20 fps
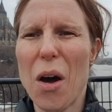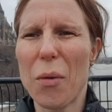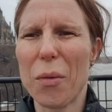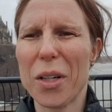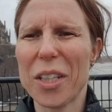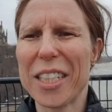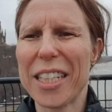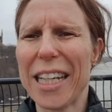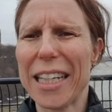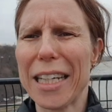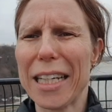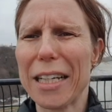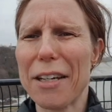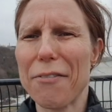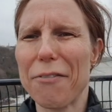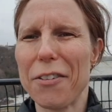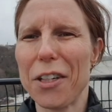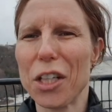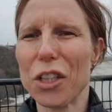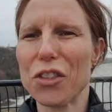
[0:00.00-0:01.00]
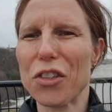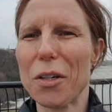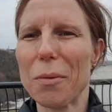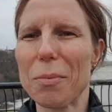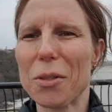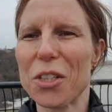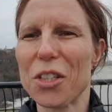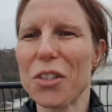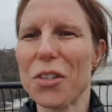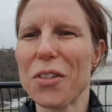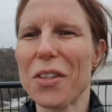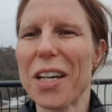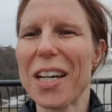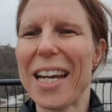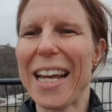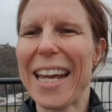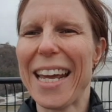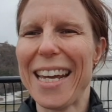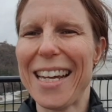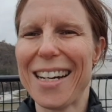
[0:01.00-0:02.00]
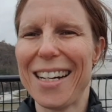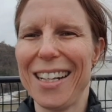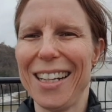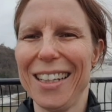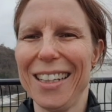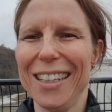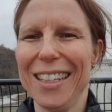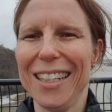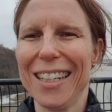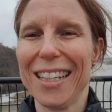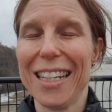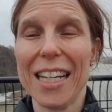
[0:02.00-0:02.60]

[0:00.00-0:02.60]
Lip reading: We're taking a field trip to the hill,